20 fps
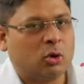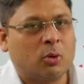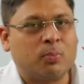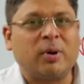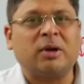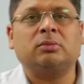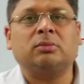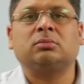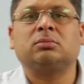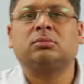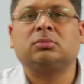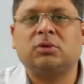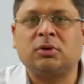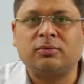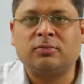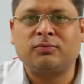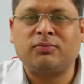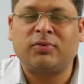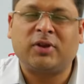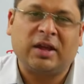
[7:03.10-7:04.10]
open,
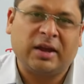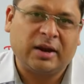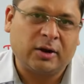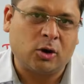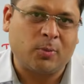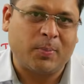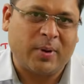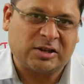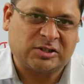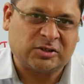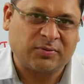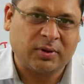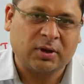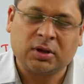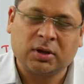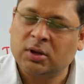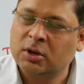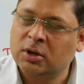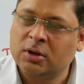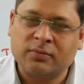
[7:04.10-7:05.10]
free
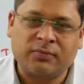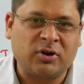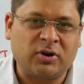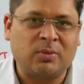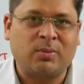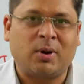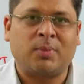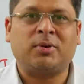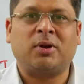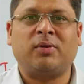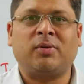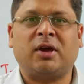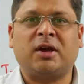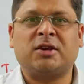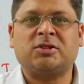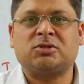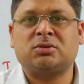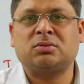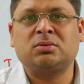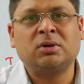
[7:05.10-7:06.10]
Indo-Pacific, freedom of
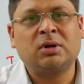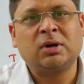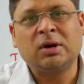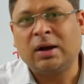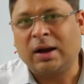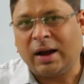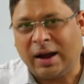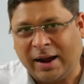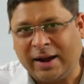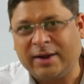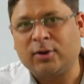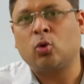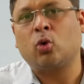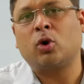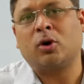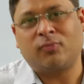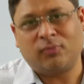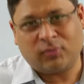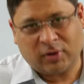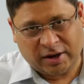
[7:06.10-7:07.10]
navigation and
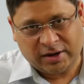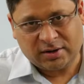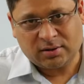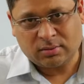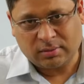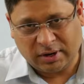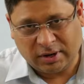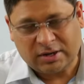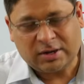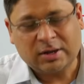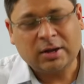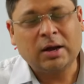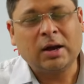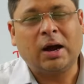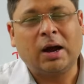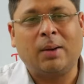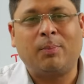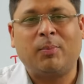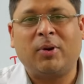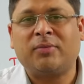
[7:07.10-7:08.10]
overflight, right?
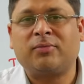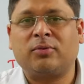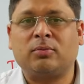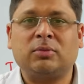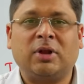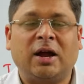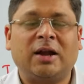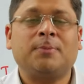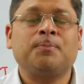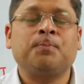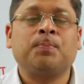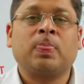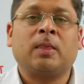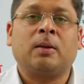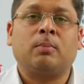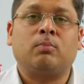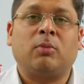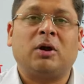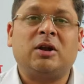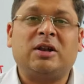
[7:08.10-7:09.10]
Apart from that,
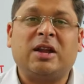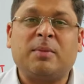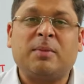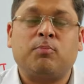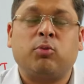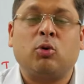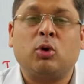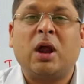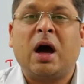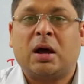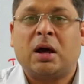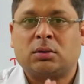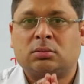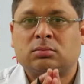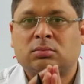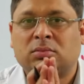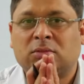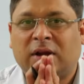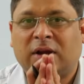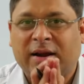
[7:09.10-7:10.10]
multipolar
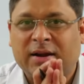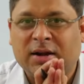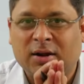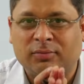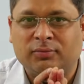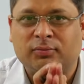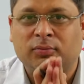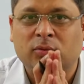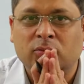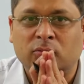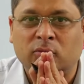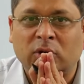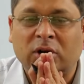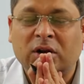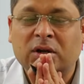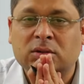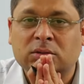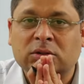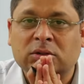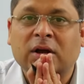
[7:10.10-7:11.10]
kind of
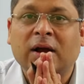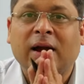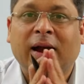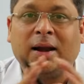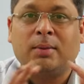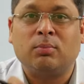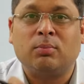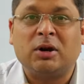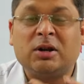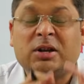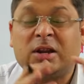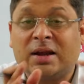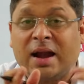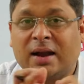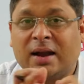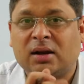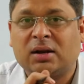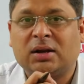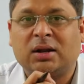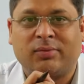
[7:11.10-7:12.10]
world and
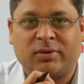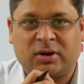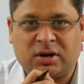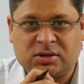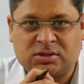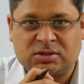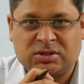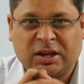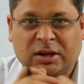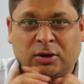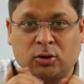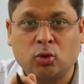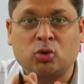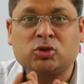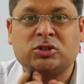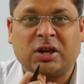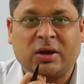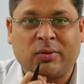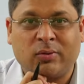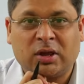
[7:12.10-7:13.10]
multilateral governance,
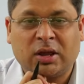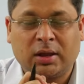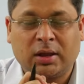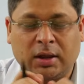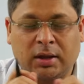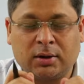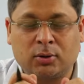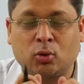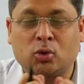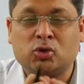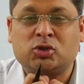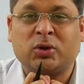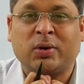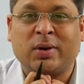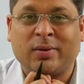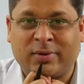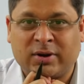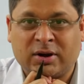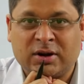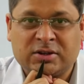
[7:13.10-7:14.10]
inclusive
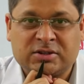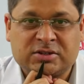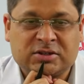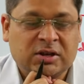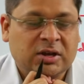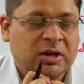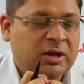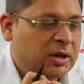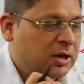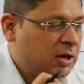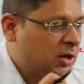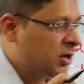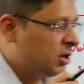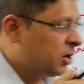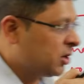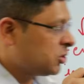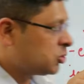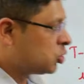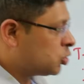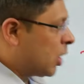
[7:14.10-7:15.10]
governance.
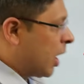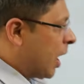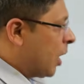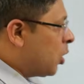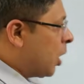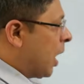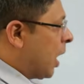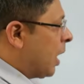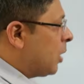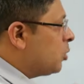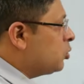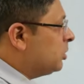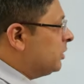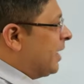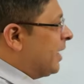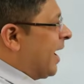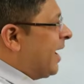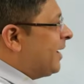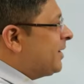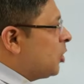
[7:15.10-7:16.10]
So how
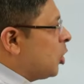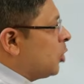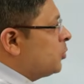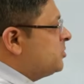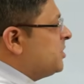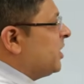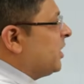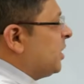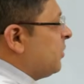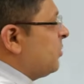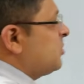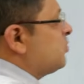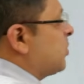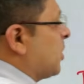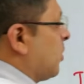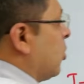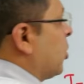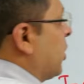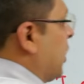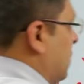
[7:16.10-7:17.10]
that objective is
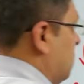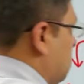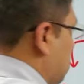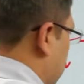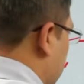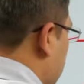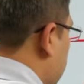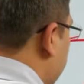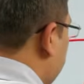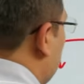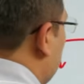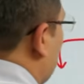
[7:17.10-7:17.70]
promoted, right?